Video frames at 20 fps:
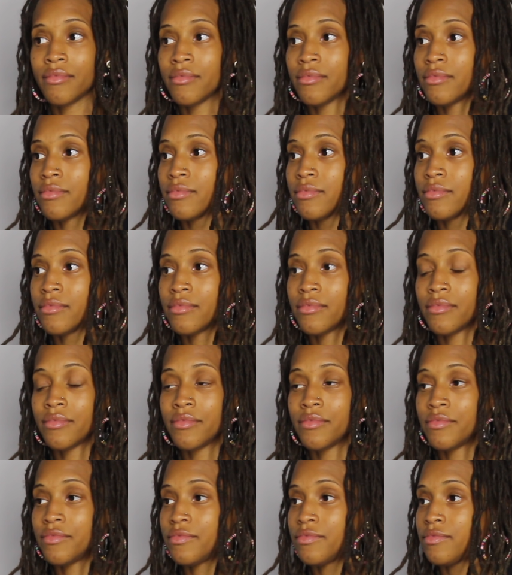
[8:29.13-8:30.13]

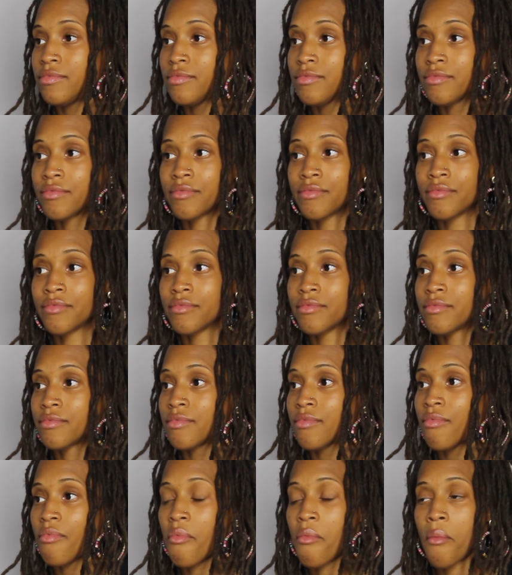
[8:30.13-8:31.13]

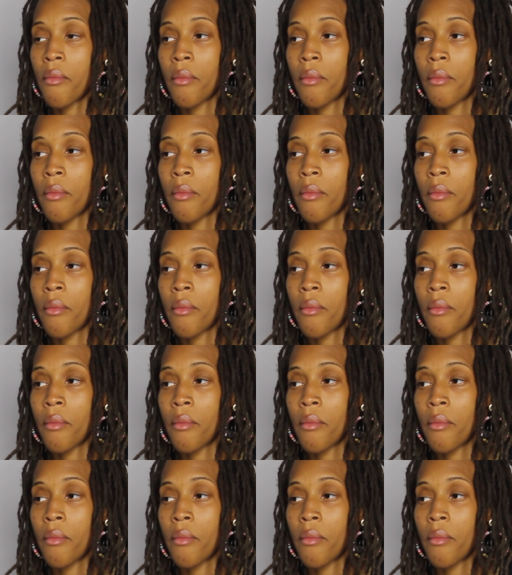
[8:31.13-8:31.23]
This person isn't speaking.